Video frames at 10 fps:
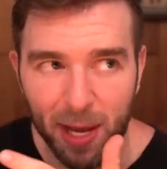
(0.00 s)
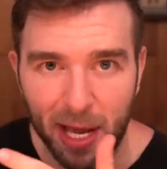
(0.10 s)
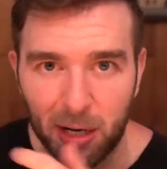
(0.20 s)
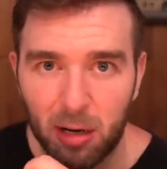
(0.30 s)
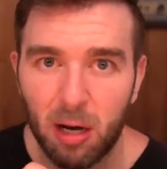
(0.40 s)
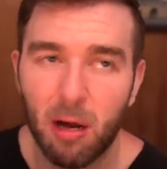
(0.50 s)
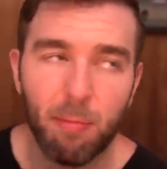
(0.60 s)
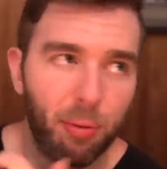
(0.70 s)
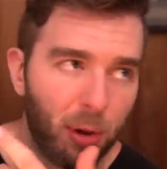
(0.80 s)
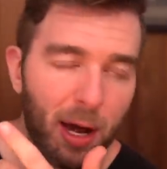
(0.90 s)
manner,
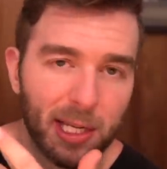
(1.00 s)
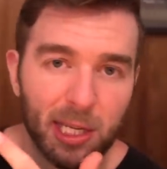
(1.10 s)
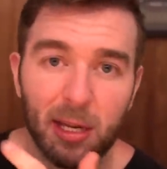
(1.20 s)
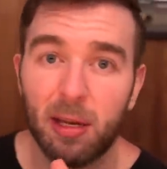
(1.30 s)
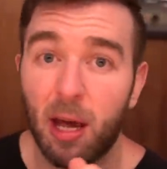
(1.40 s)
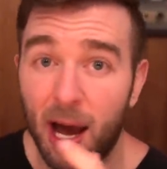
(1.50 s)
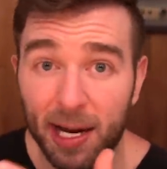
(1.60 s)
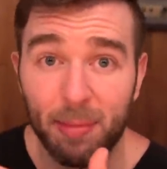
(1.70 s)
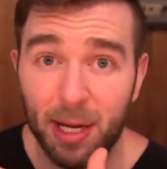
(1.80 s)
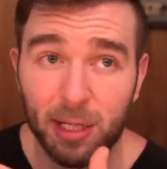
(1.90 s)
plus high
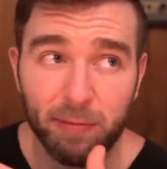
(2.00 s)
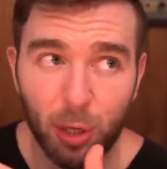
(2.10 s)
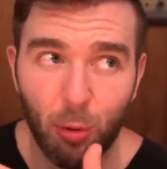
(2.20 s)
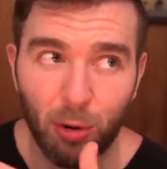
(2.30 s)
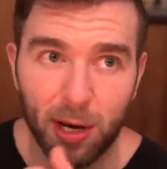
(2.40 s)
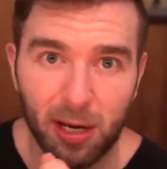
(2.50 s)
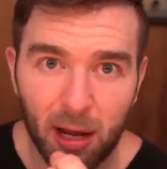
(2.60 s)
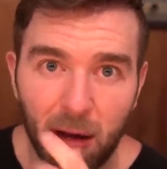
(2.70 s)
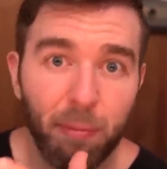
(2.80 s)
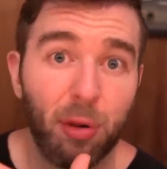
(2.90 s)
amounts of taurine,
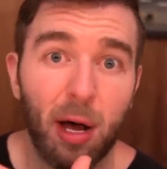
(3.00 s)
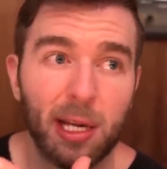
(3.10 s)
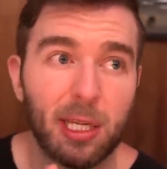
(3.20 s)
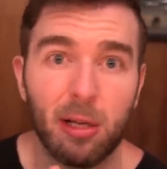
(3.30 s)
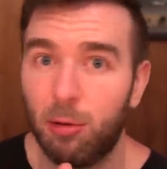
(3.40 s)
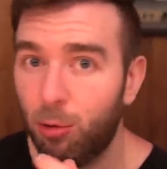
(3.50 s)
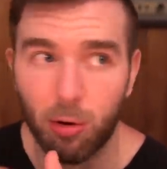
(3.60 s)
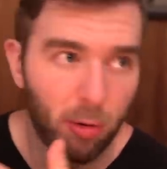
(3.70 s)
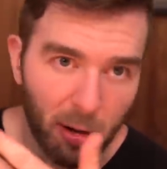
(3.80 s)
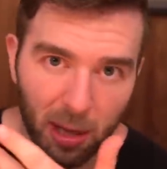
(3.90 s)
plus
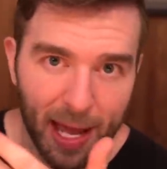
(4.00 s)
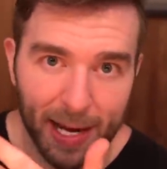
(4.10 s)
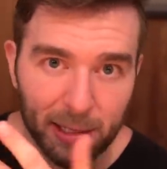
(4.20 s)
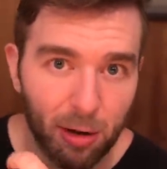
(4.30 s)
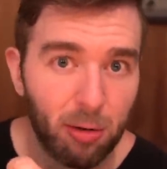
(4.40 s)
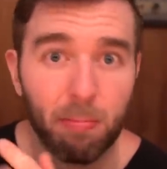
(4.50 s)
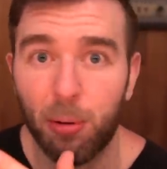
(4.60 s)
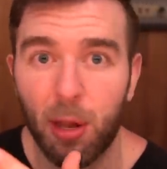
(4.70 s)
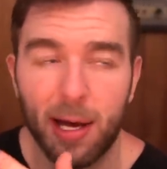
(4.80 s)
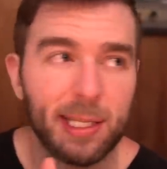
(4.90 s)
glucuronolactone,
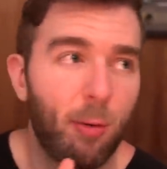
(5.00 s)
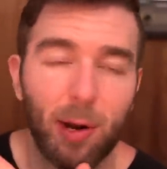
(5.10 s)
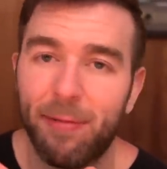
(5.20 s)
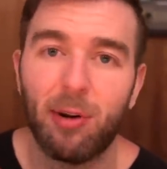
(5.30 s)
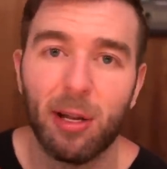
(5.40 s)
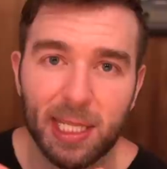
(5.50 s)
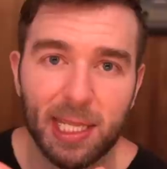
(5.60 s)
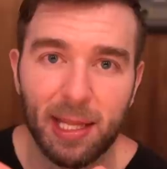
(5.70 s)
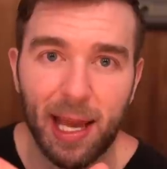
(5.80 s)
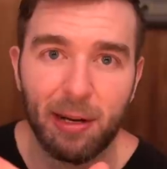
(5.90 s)
plus whatever else is
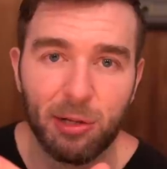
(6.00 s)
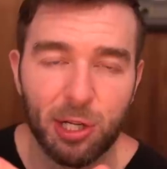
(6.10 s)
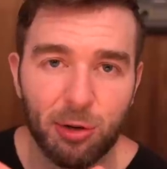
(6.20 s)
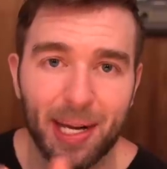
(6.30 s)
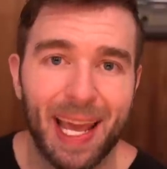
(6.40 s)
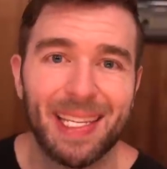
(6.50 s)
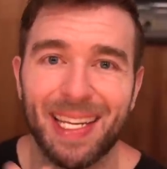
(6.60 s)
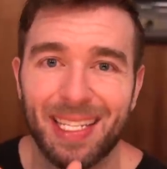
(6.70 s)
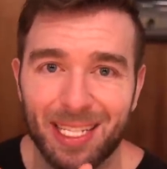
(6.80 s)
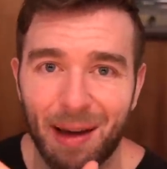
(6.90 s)
in the energy drink as
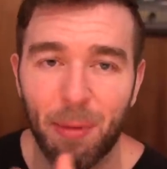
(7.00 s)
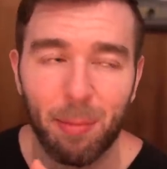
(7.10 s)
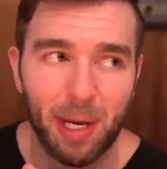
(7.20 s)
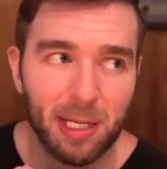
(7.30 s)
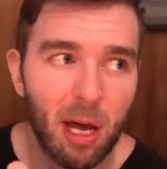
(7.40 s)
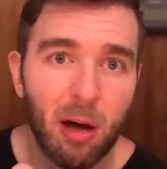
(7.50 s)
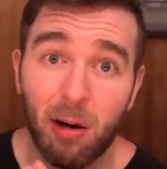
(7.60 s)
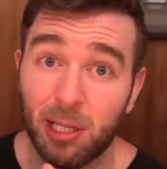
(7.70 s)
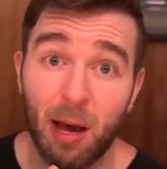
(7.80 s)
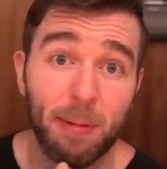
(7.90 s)
a supplement
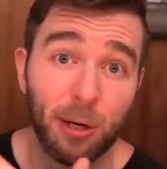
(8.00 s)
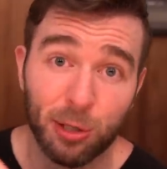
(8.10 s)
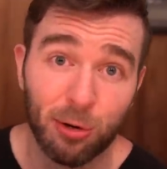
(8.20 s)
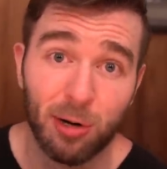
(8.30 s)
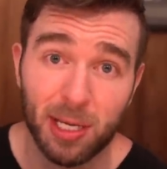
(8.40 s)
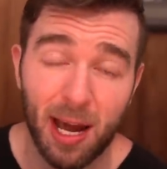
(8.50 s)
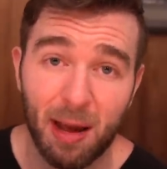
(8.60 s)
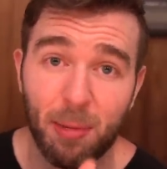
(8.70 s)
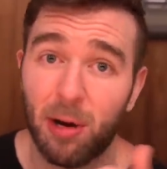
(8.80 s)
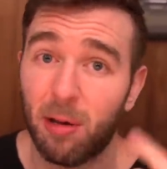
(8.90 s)
on top of your current
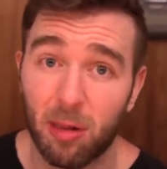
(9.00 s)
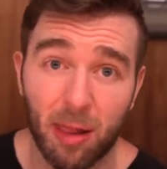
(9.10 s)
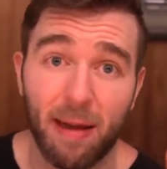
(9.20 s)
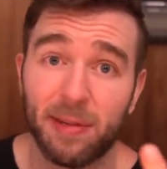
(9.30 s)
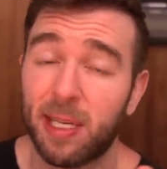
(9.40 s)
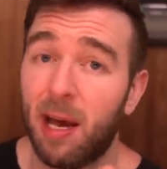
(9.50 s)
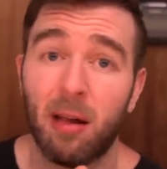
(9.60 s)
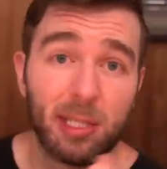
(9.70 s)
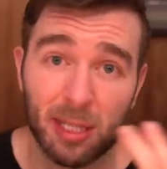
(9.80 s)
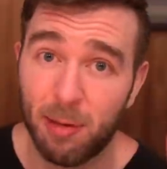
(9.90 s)
diet model,
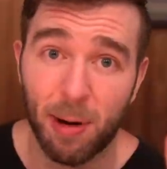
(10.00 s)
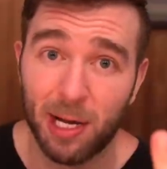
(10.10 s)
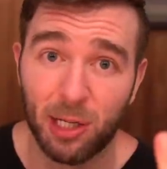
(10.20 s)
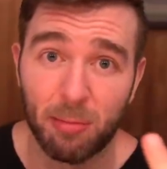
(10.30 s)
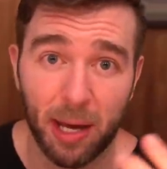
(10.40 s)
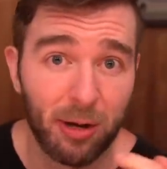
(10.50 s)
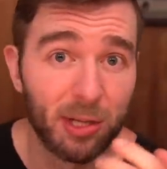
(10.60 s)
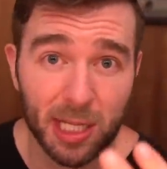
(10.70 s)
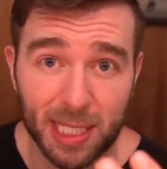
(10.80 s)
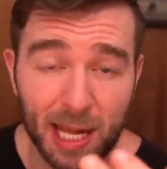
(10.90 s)
lifestyle, sleep hygiene
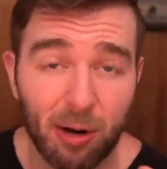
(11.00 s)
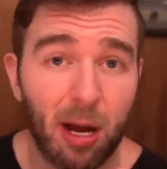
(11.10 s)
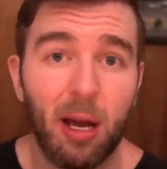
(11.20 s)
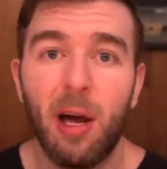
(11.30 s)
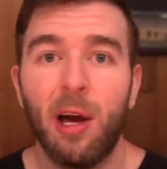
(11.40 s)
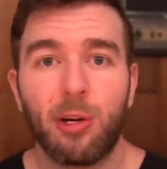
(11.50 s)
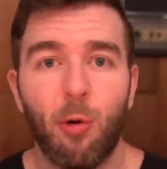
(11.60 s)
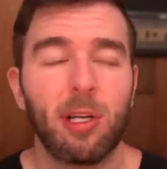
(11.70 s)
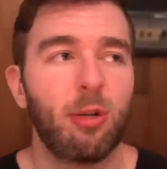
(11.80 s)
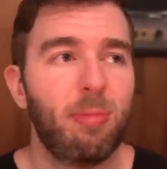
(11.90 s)
patterns, etc.,
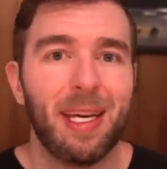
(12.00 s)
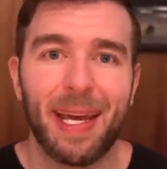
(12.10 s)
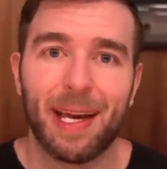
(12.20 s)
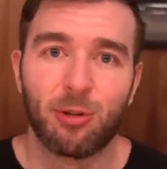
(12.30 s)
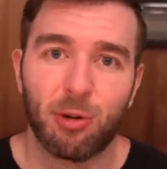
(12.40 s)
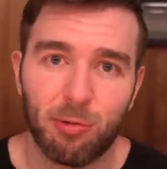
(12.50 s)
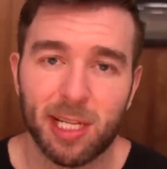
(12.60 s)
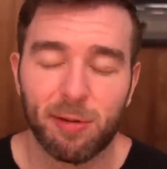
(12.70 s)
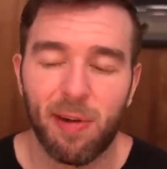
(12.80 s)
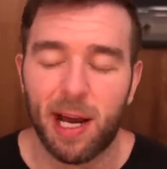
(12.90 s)
going to be an extra
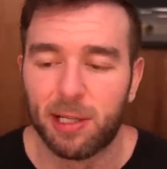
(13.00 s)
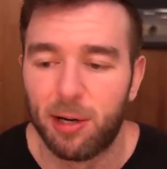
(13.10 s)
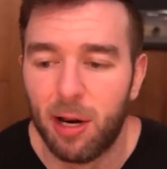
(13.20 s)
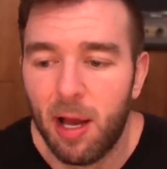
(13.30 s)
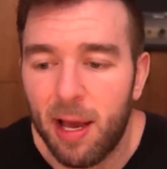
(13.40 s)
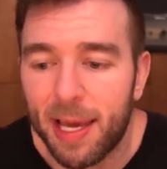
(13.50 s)
risk factor.